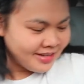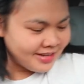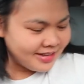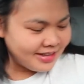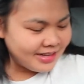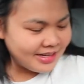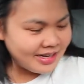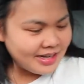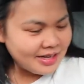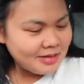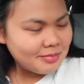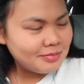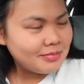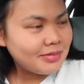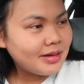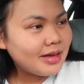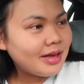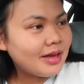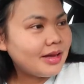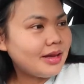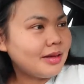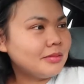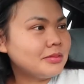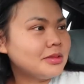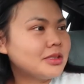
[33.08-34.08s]
Um,
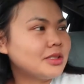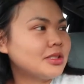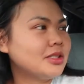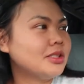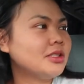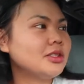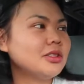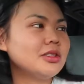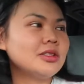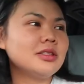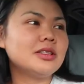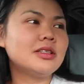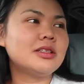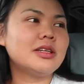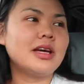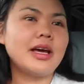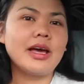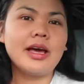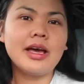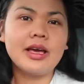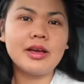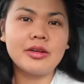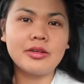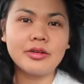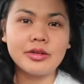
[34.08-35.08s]
but I'm just gonna do
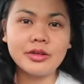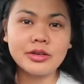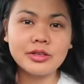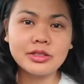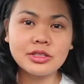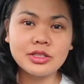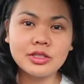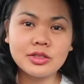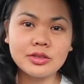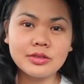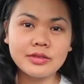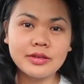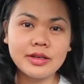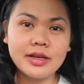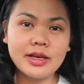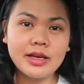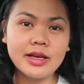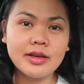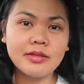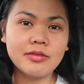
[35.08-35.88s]
a grocery